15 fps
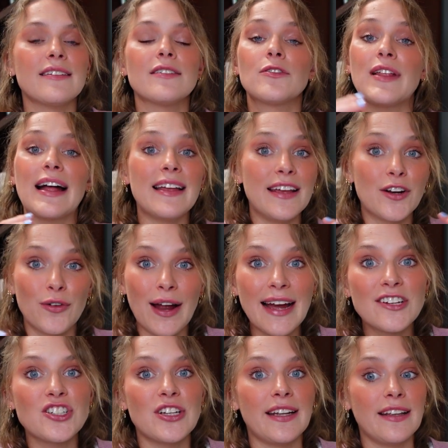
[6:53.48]
so that
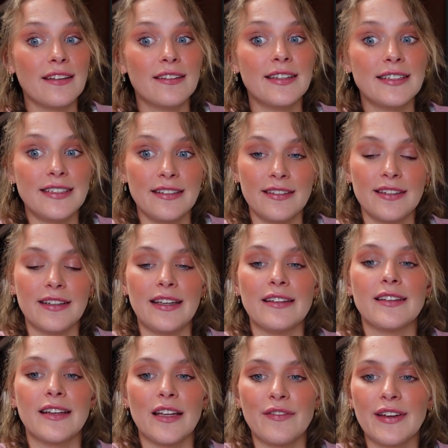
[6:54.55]
interaction, is statistically
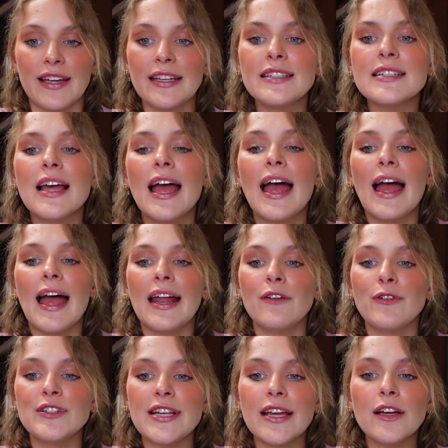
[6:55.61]
significant. And if we
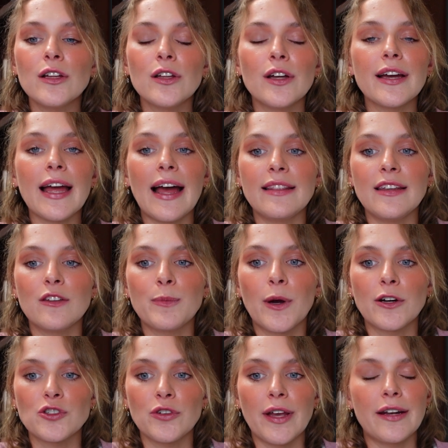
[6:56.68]
take a look at these
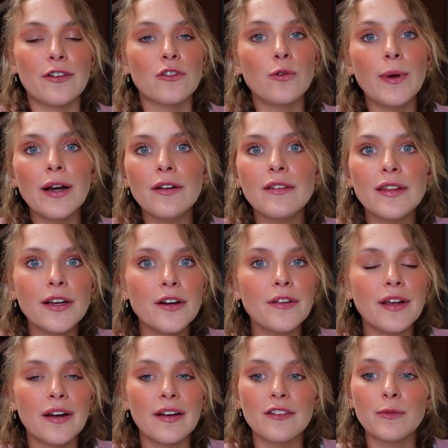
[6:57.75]
partial eta squareds here,
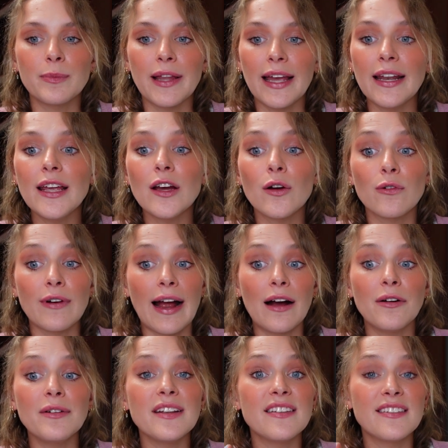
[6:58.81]
they're explaining
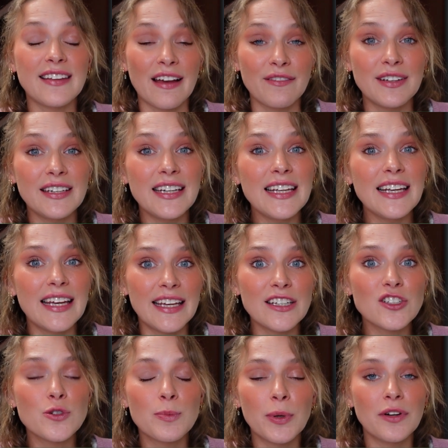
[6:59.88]
around
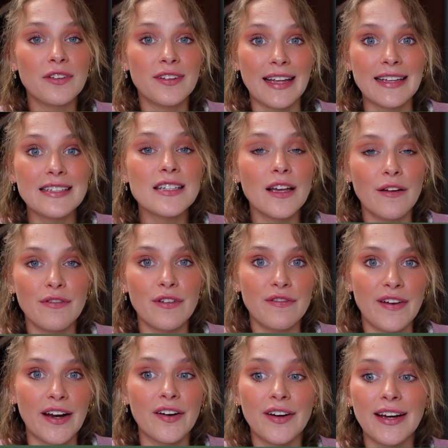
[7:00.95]
70-ish% of the
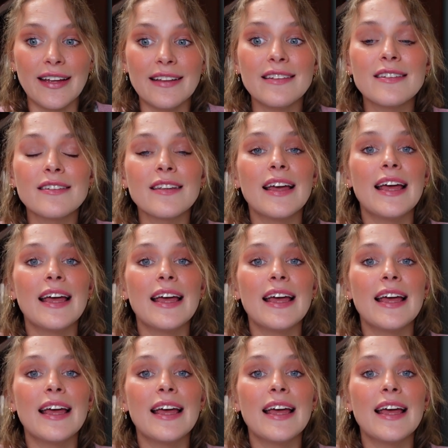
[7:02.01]
variance